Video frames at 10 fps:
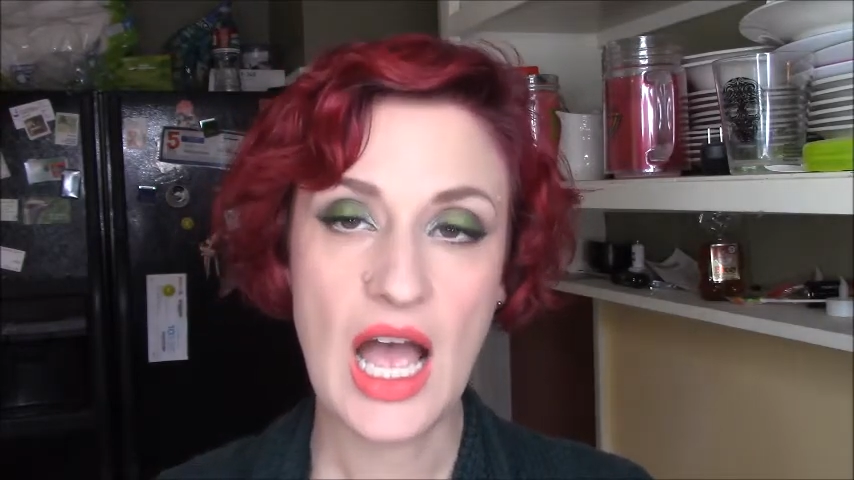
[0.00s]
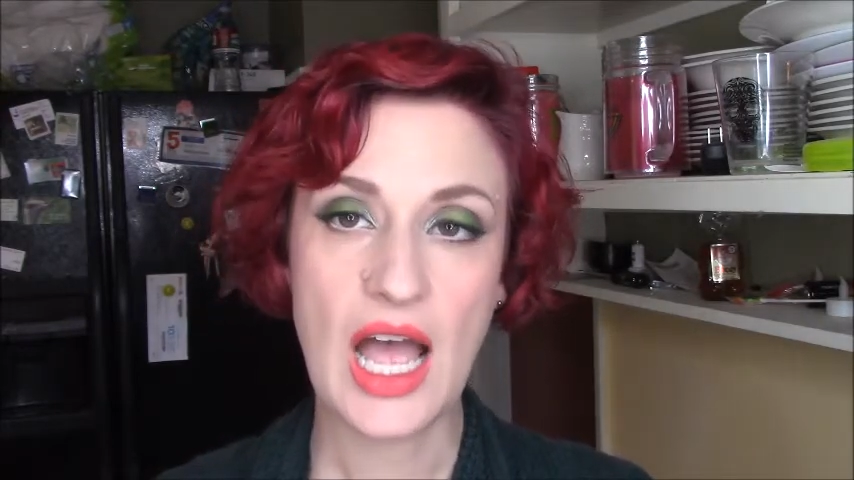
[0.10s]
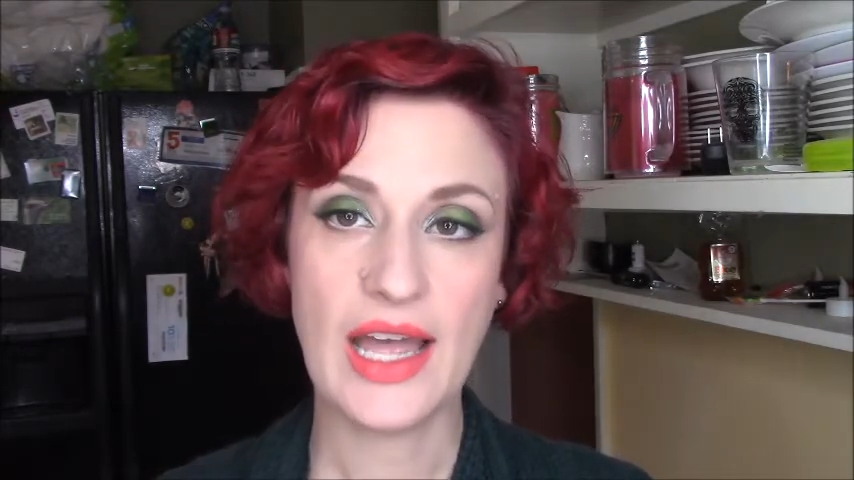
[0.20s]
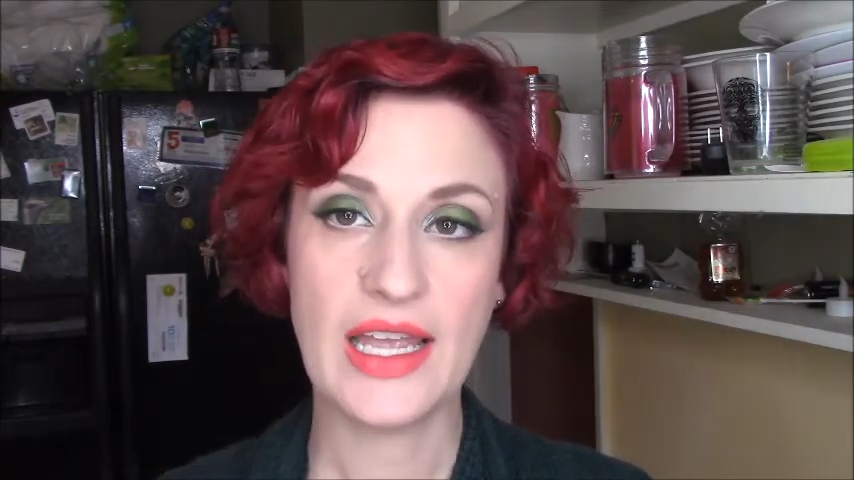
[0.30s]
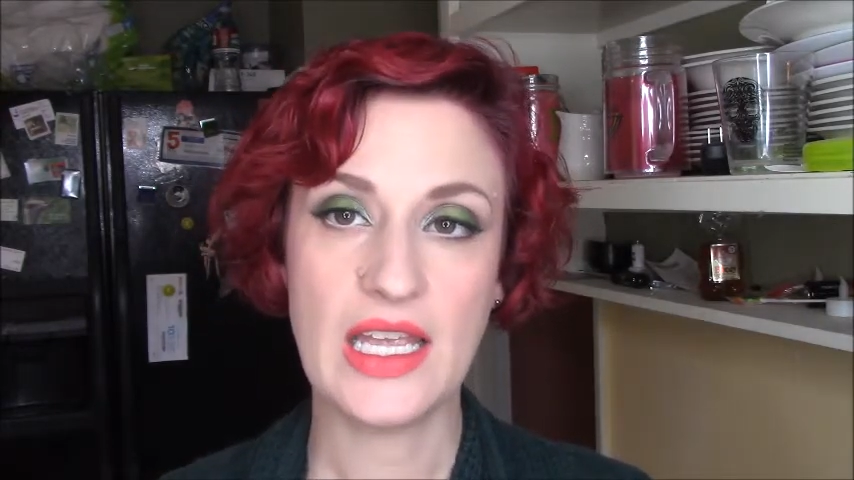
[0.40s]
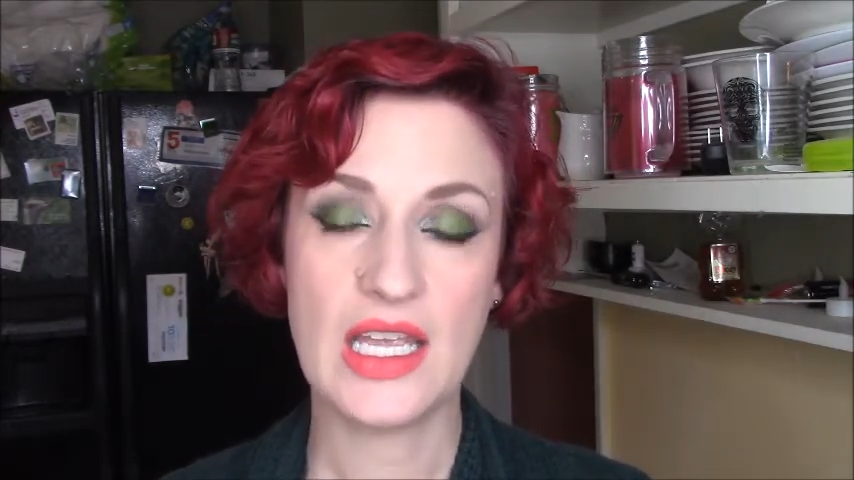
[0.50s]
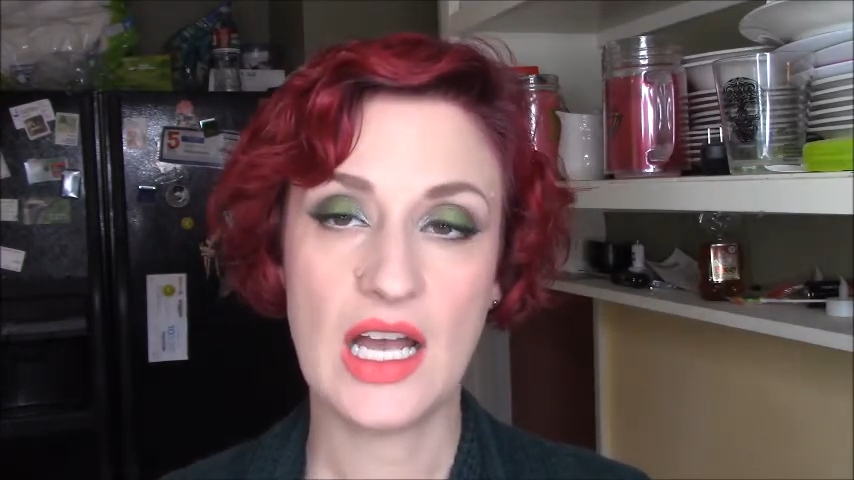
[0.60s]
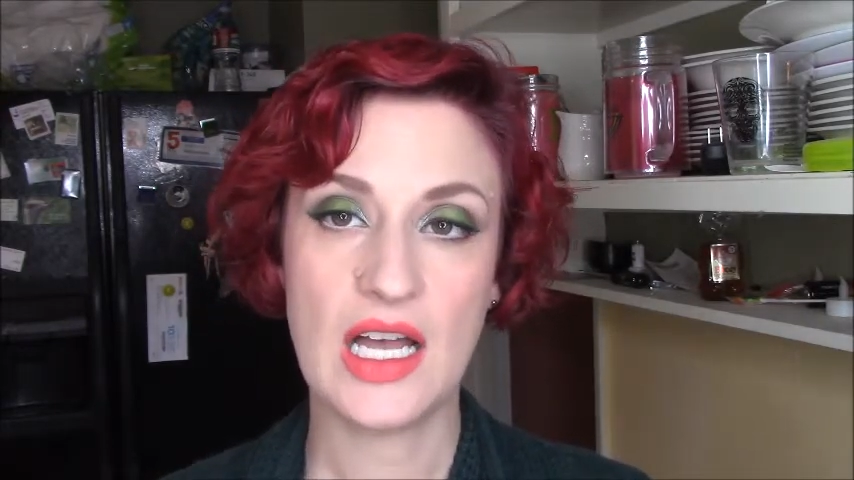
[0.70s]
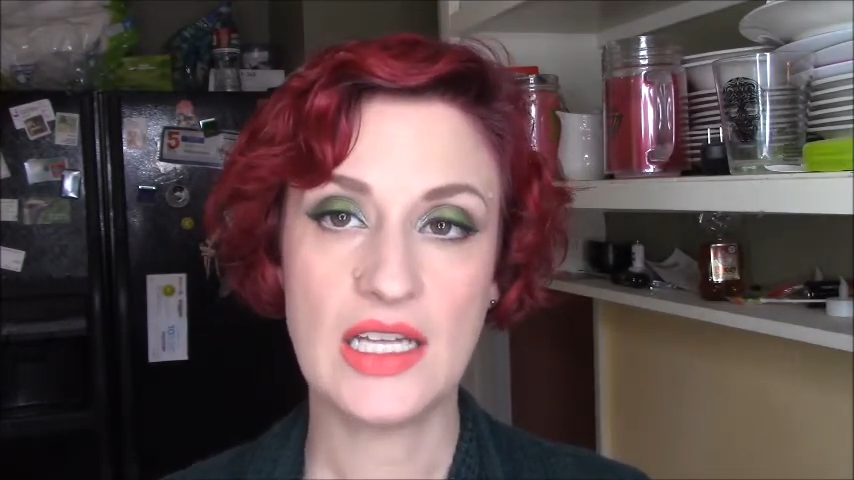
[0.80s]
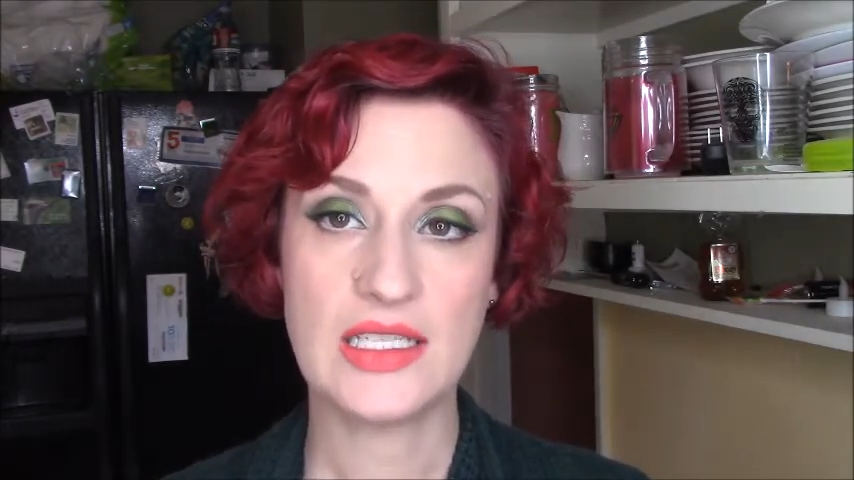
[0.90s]
I
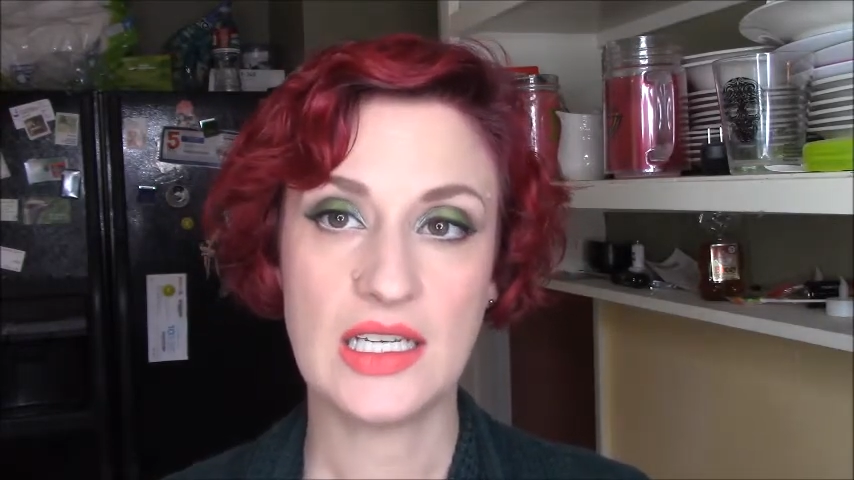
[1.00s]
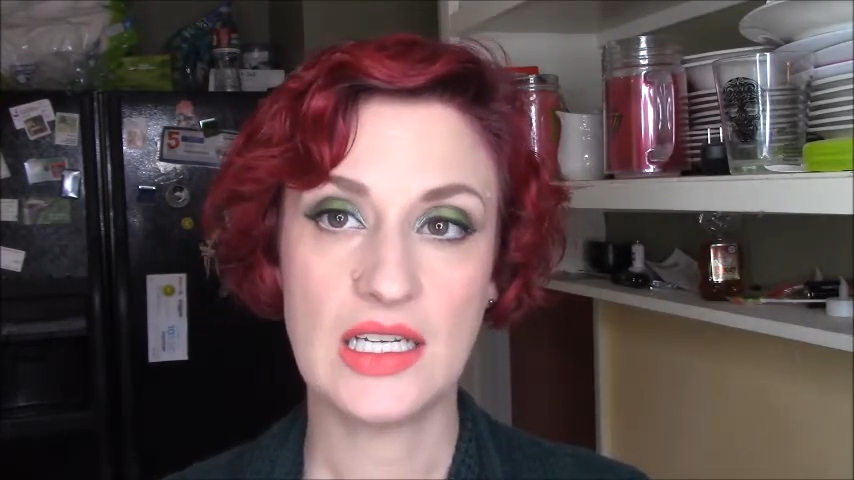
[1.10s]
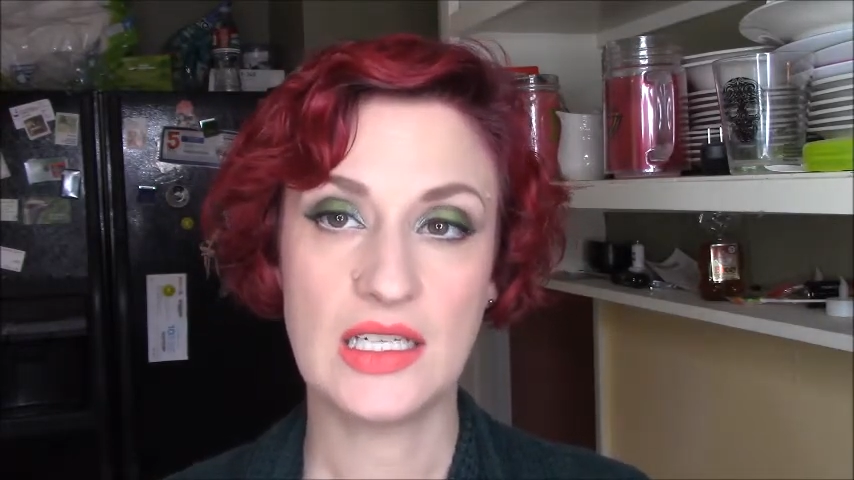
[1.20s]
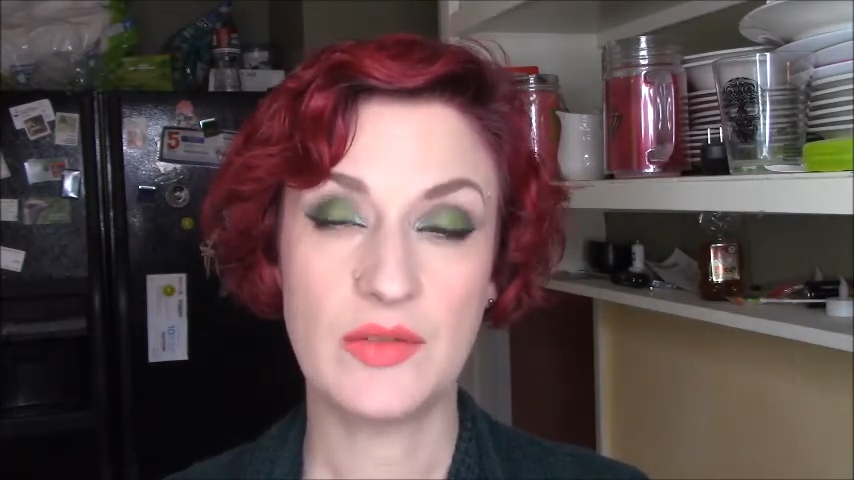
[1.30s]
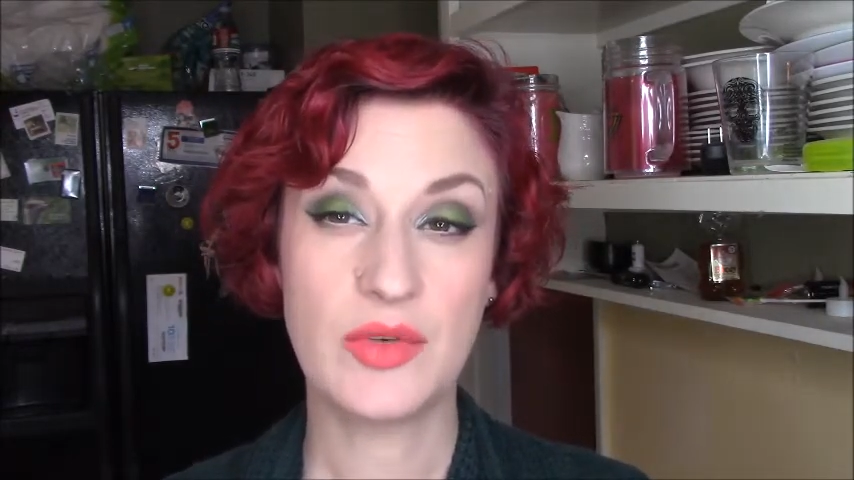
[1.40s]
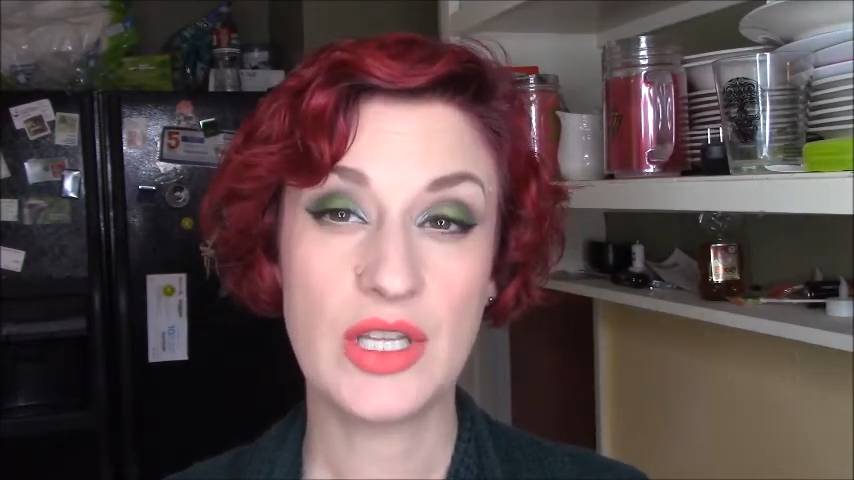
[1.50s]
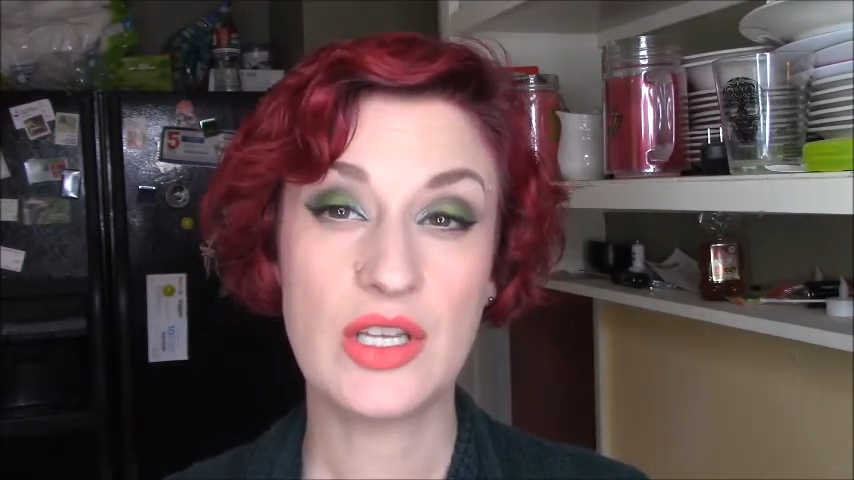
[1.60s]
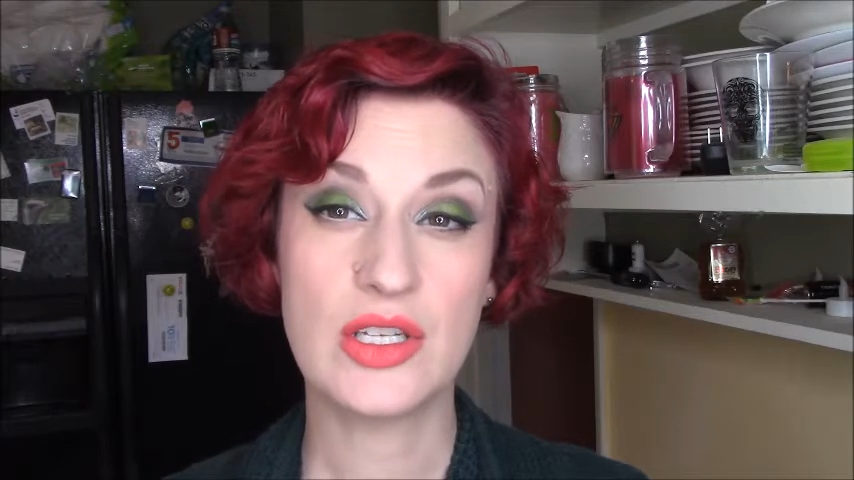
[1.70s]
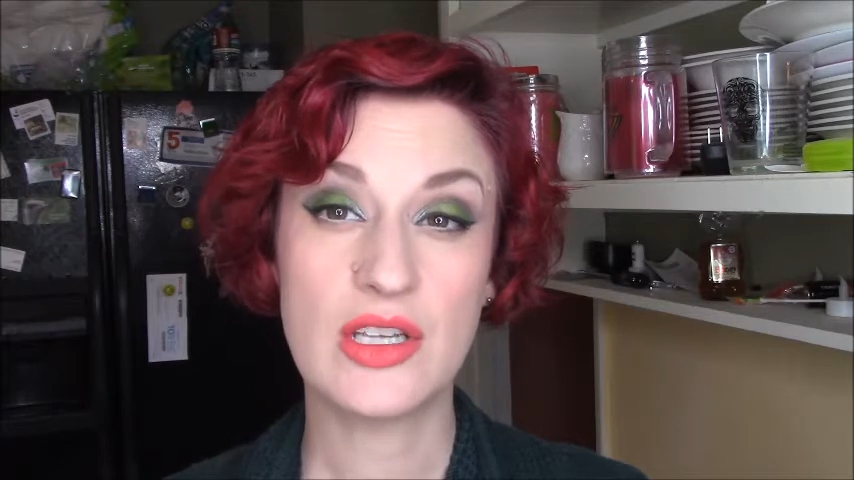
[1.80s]
got really good